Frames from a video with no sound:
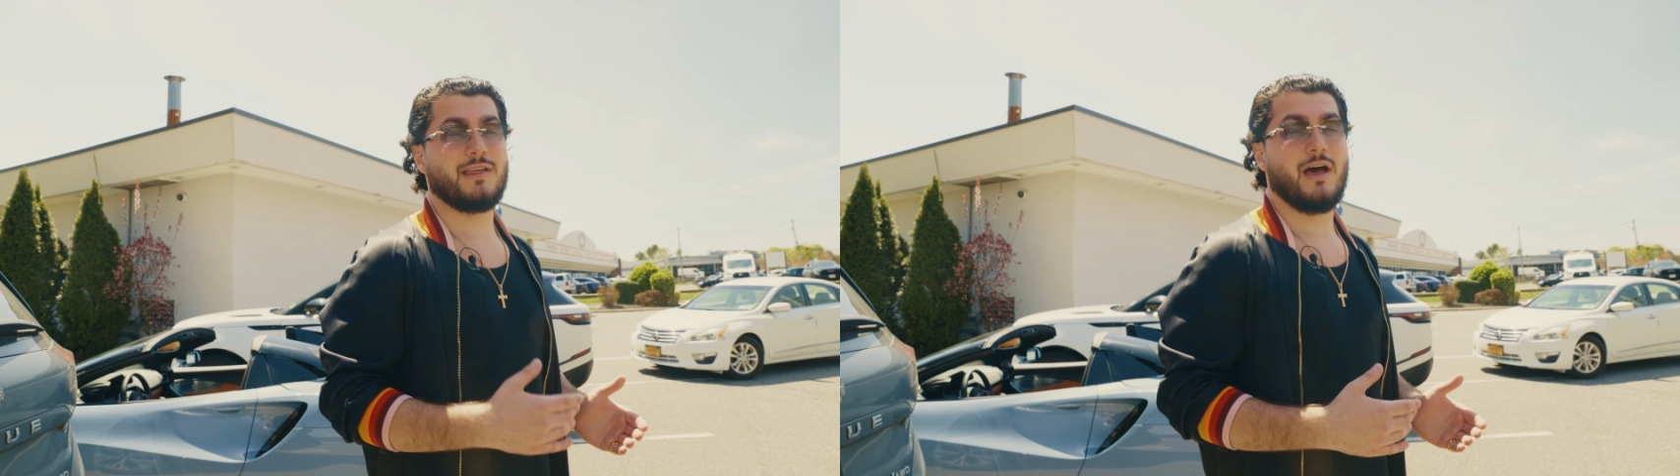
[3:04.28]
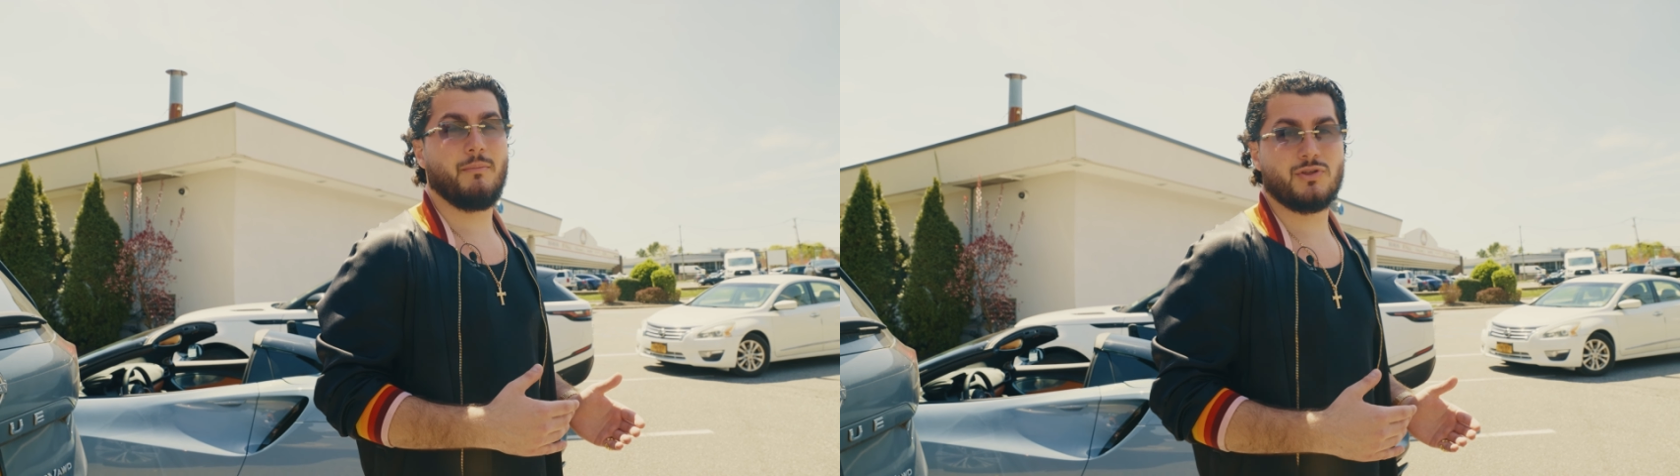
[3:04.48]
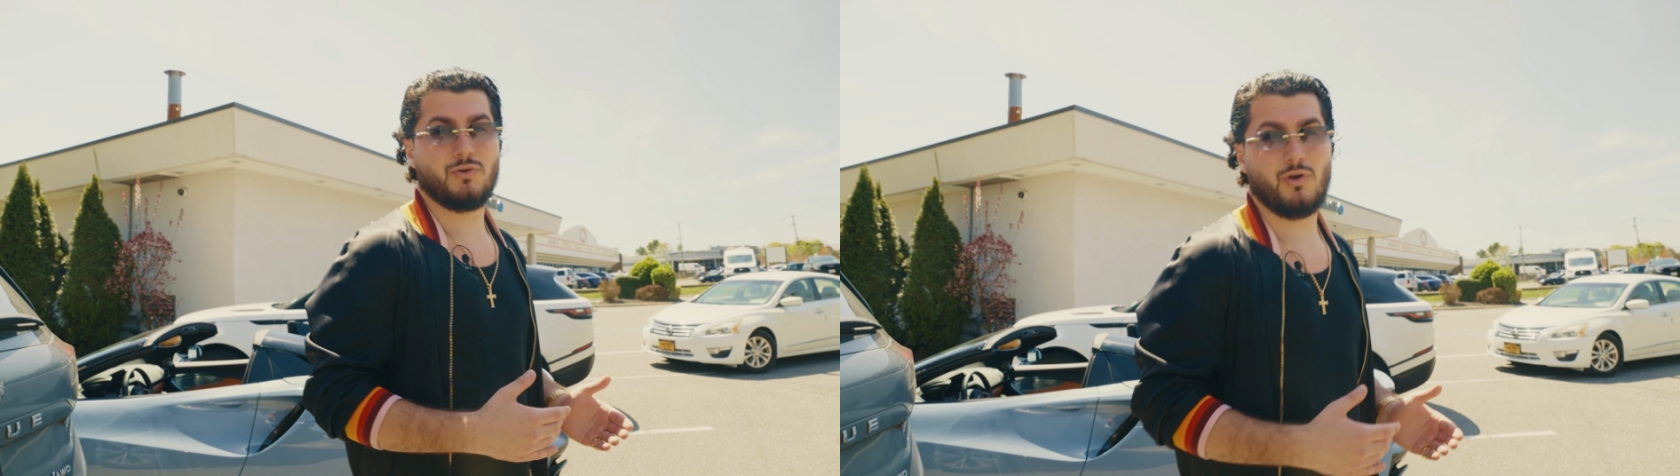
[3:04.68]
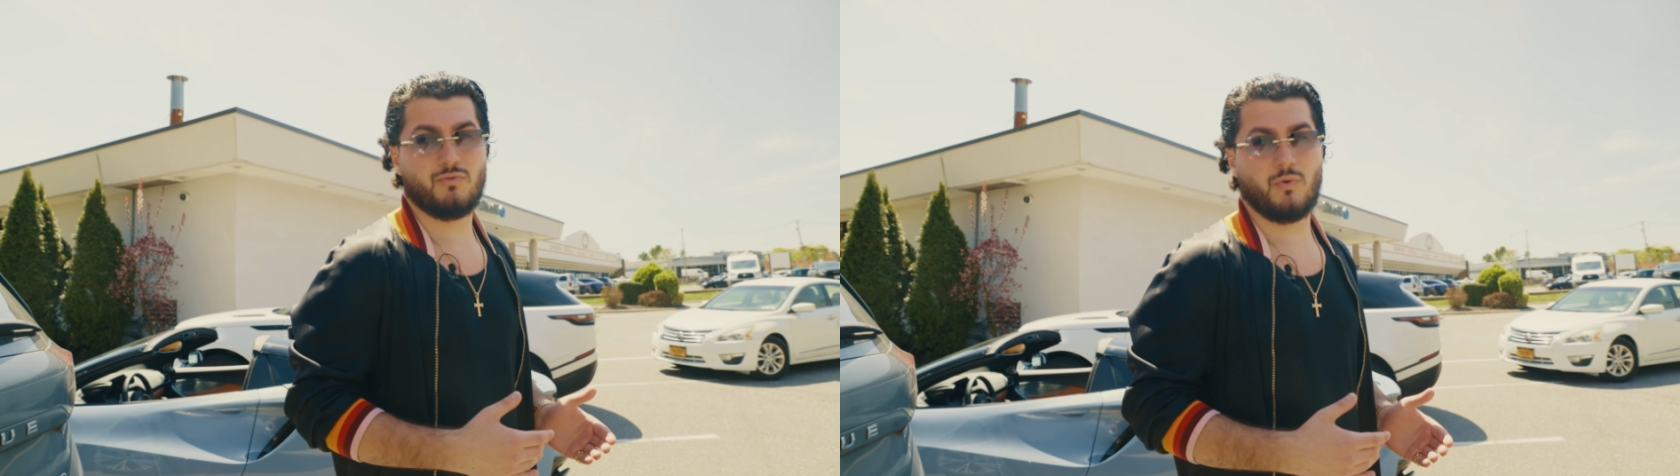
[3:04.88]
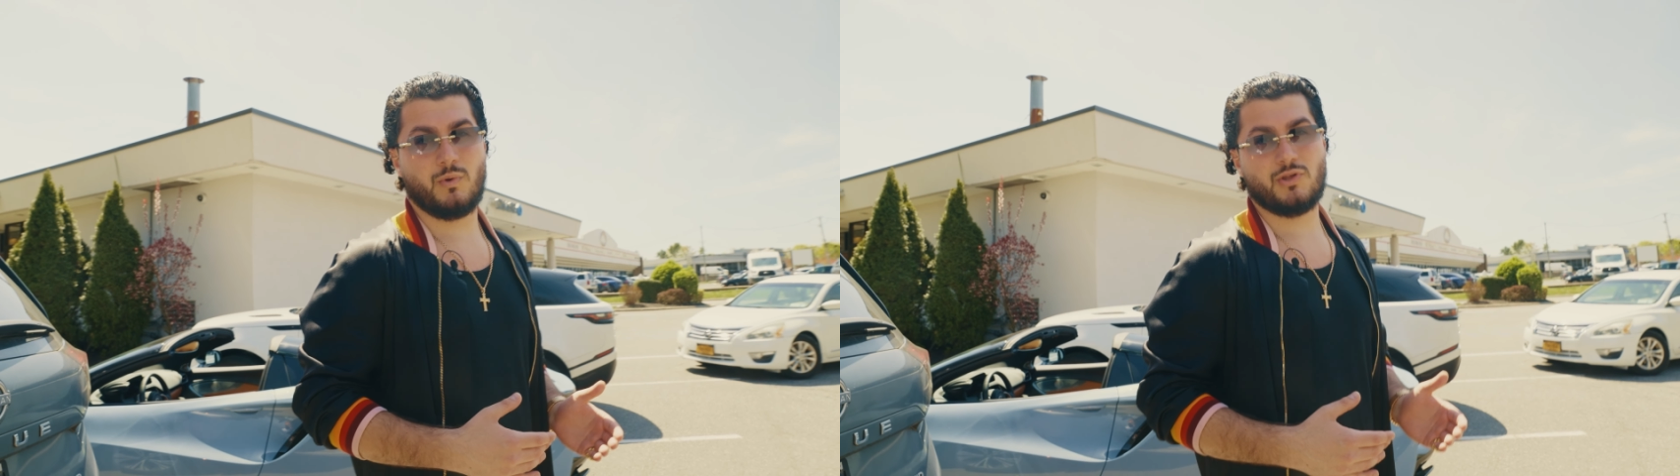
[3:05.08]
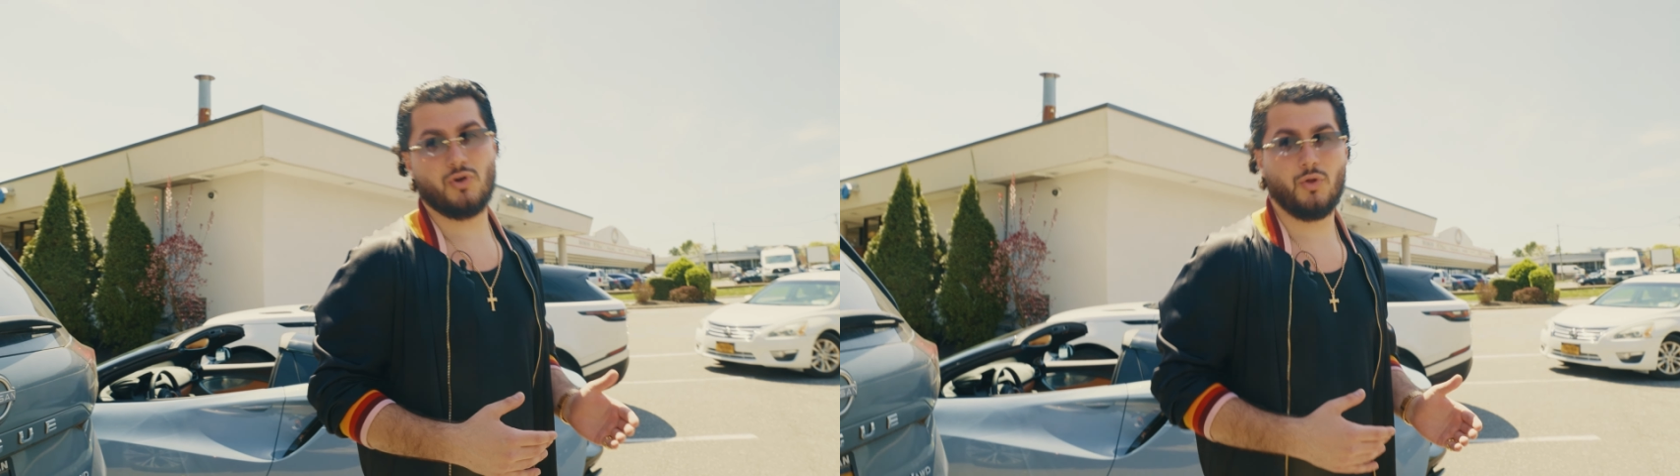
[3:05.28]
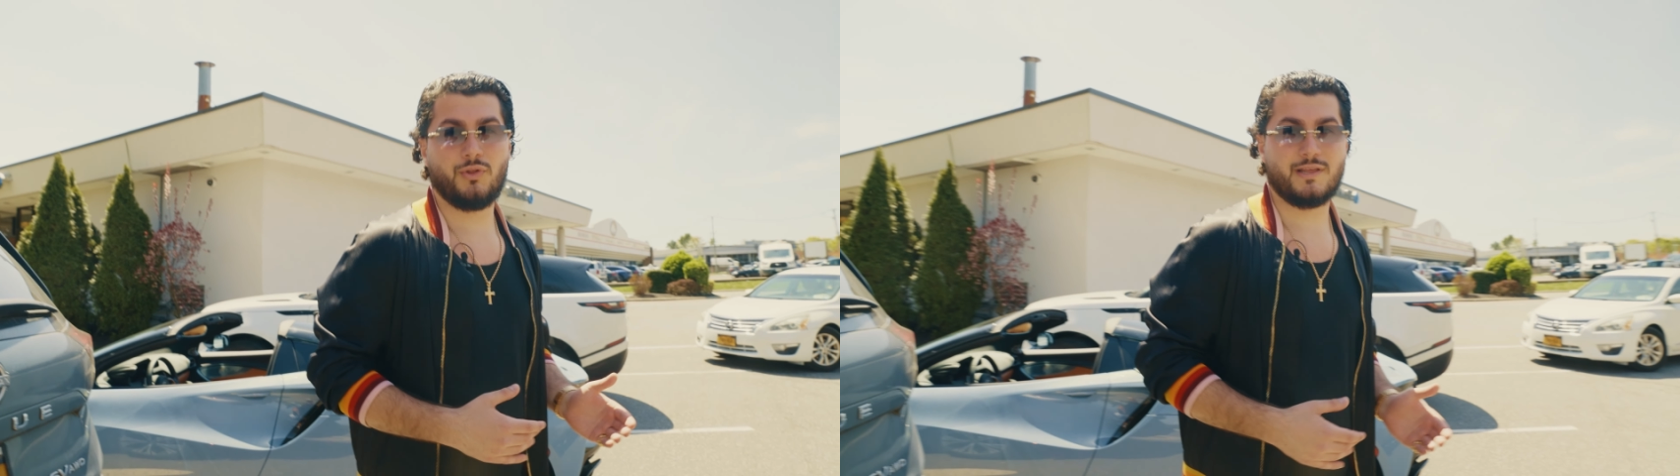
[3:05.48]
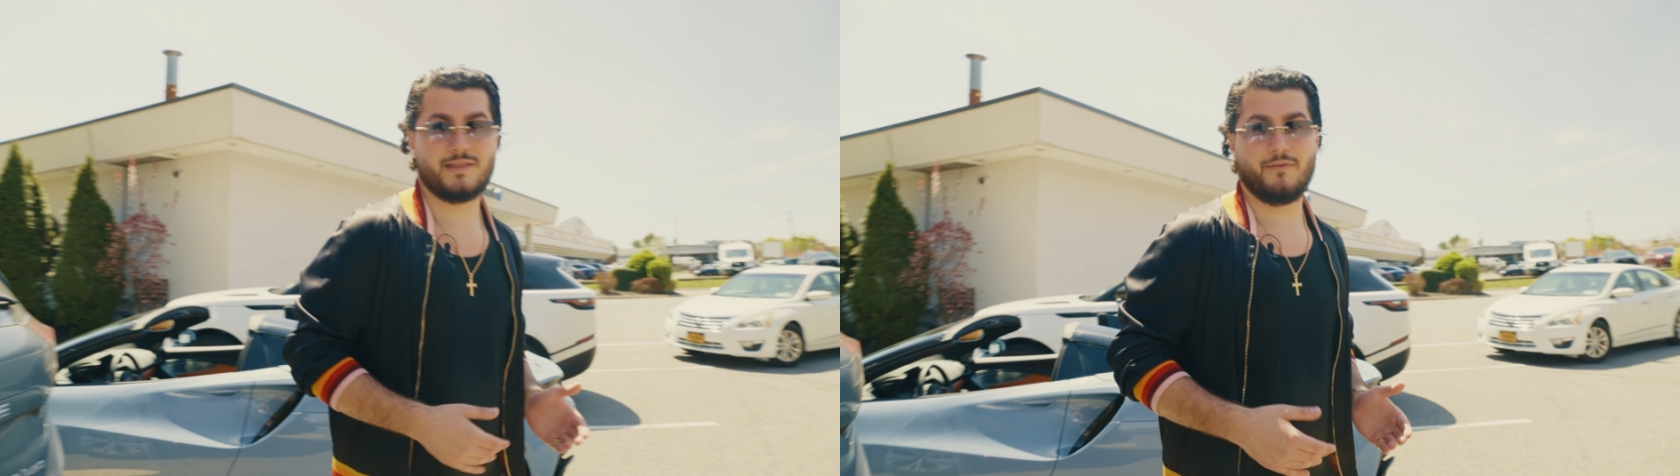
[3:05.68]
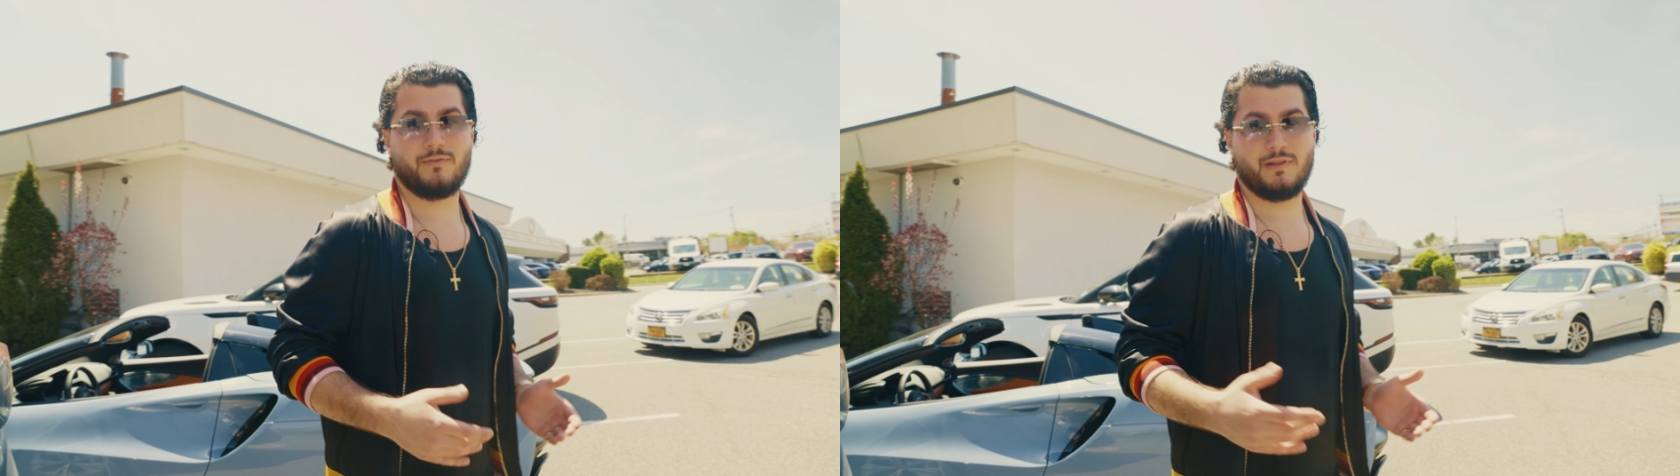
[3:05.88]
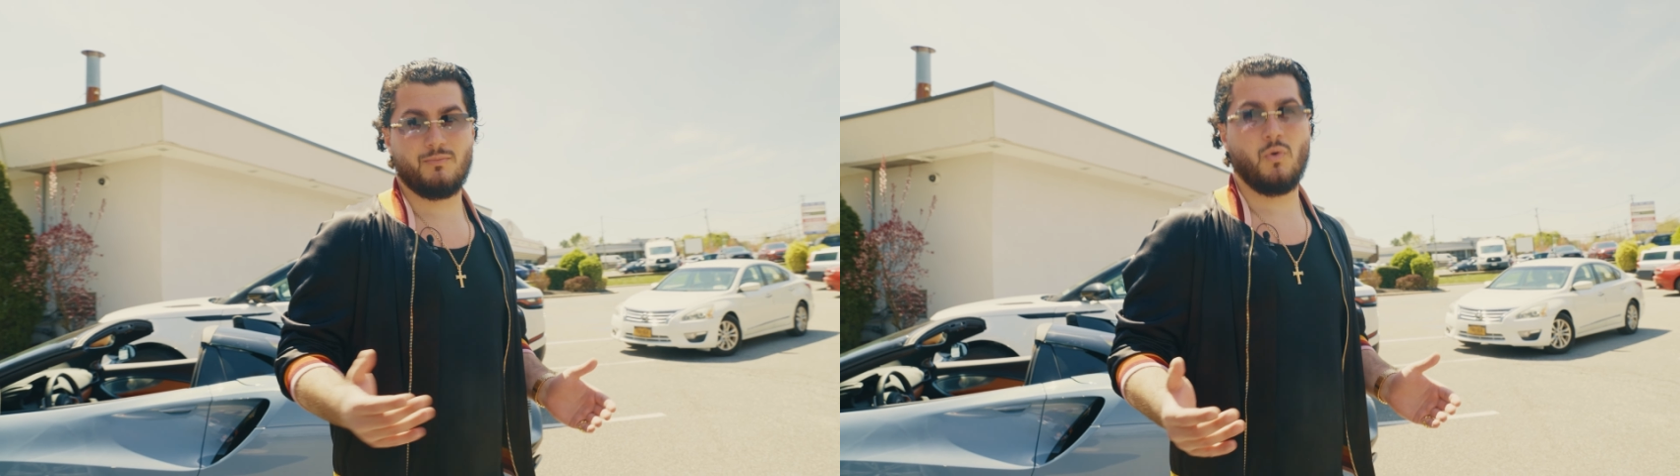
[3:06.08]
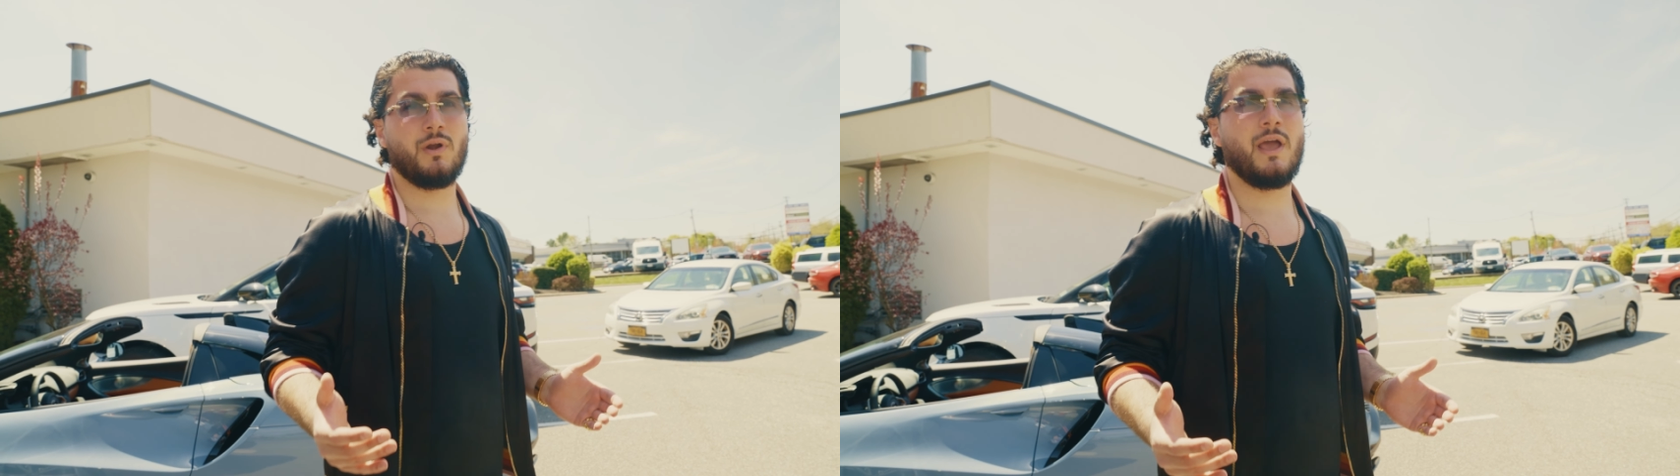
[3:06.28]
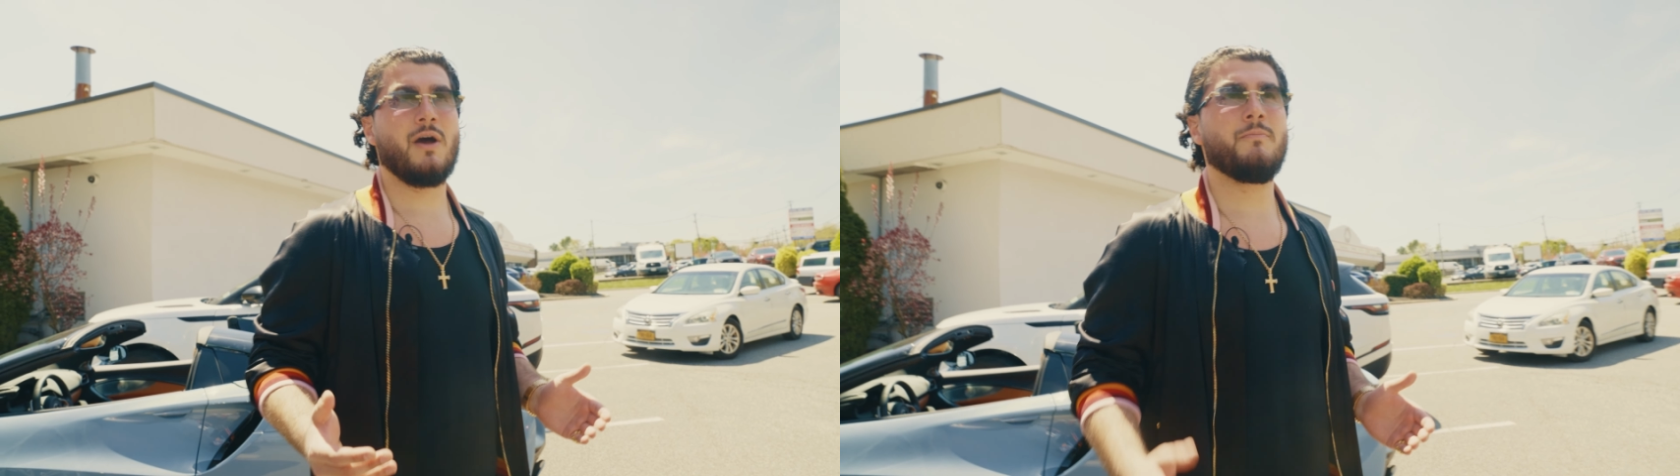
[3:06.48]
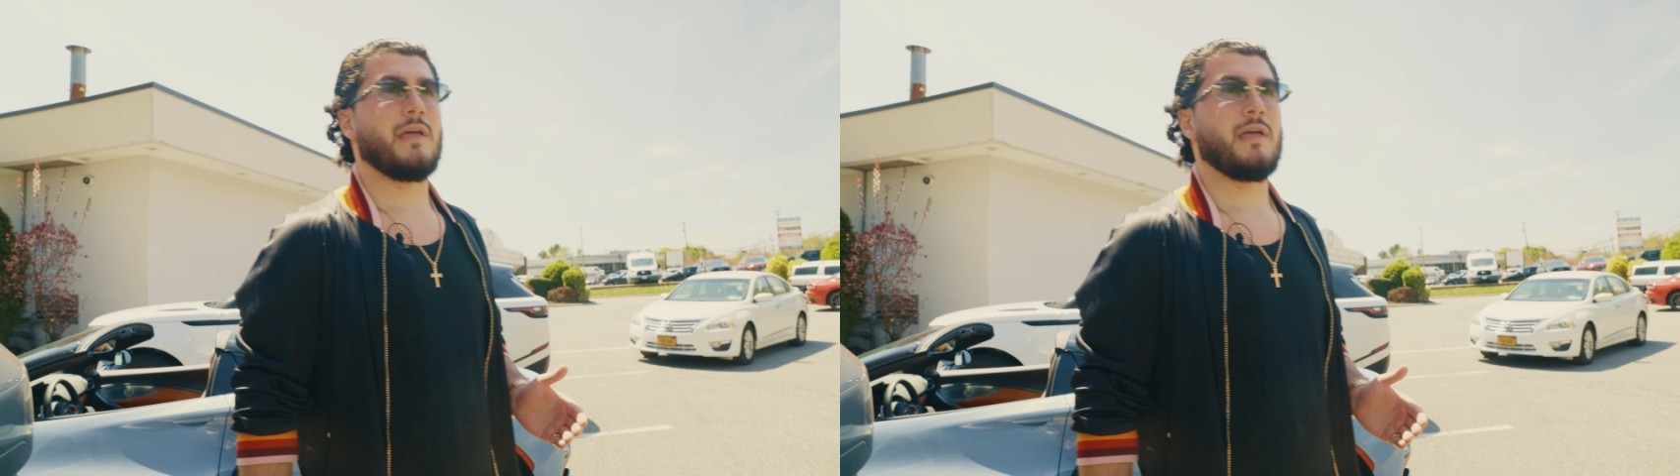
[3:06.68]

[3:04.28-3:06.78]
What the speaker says: how much it was when we sold it. It's definitely more now.